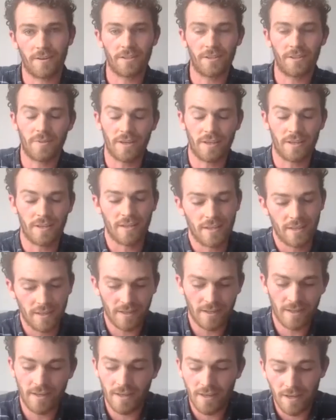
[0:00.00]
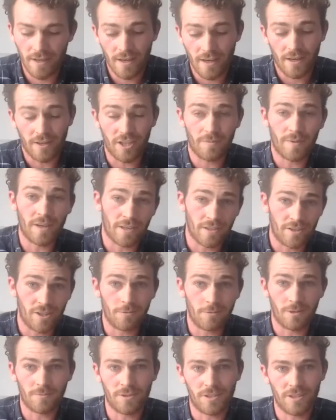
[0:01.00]
in the bin, and you make a new
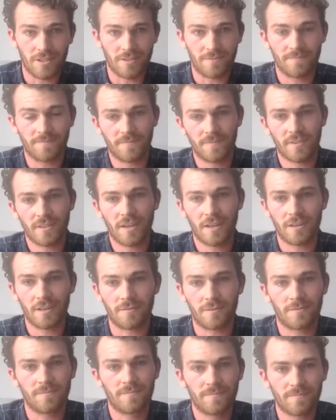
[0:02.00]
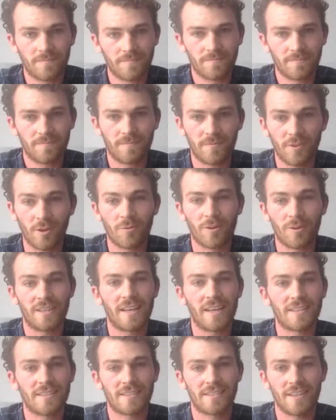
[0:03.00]
one, which is kind of not really
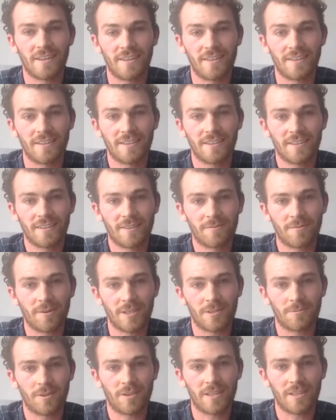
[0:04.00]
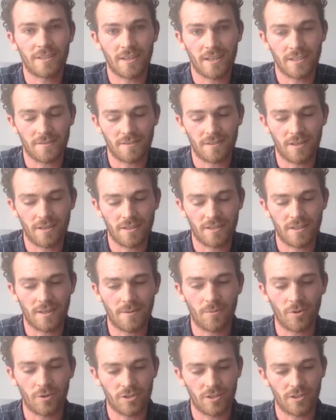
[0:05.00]
necessary. Whereas what these guys have done is they're
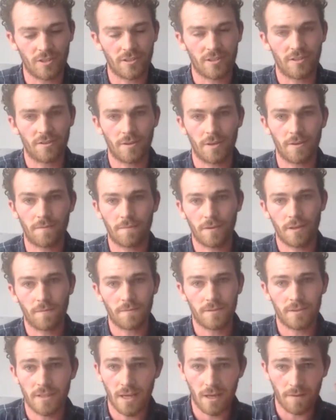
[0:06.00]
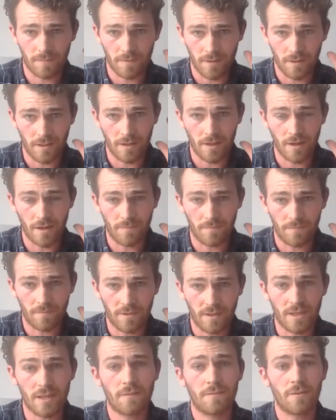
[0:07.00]
modular. So if
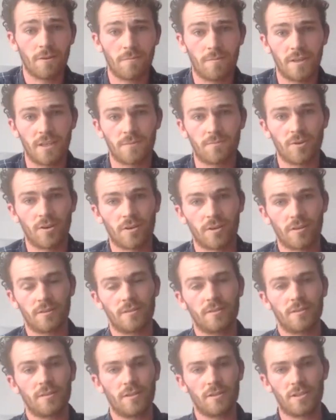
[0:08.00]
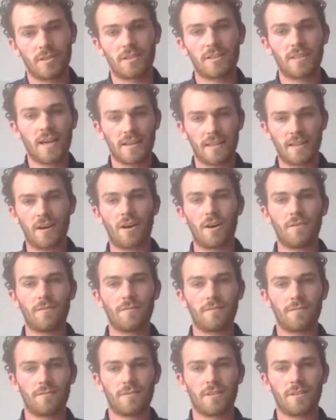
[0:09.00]
the earphone bit is broken, you just take that
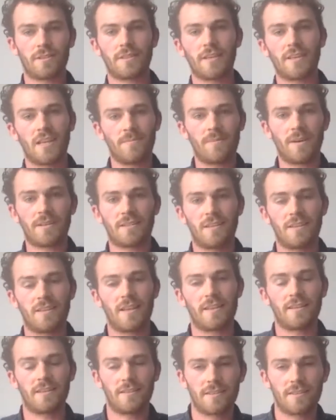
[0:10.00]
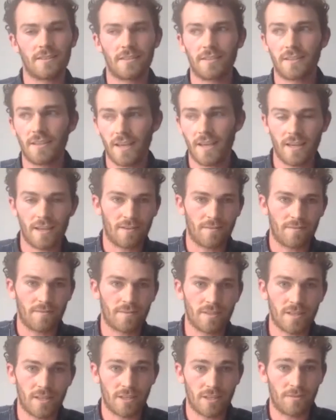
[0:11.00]
off, you send it back to the Netherlands, and they
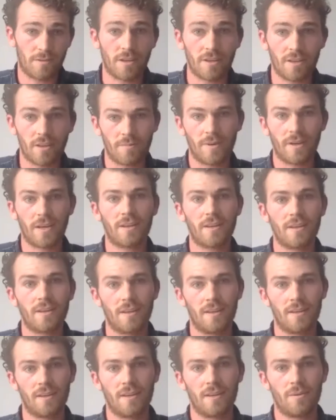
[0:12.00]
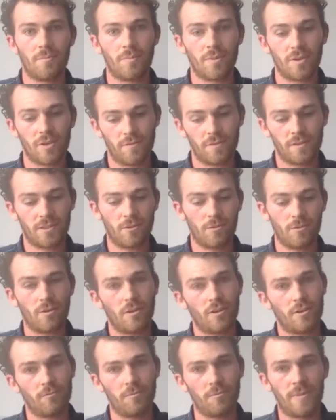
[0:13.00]
send you another bit, but you've still
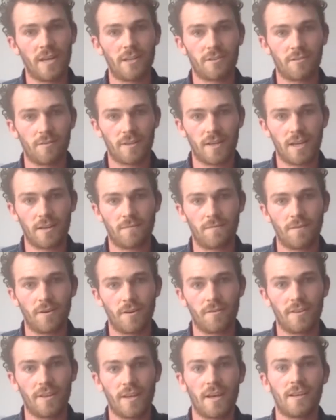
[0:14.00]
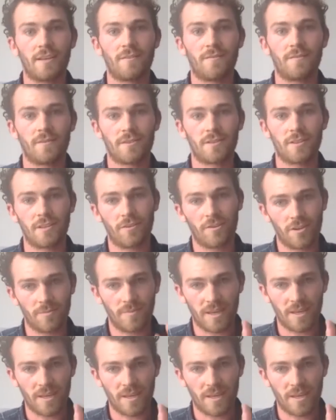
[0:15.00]
got the remainder of the headphone there. So they're only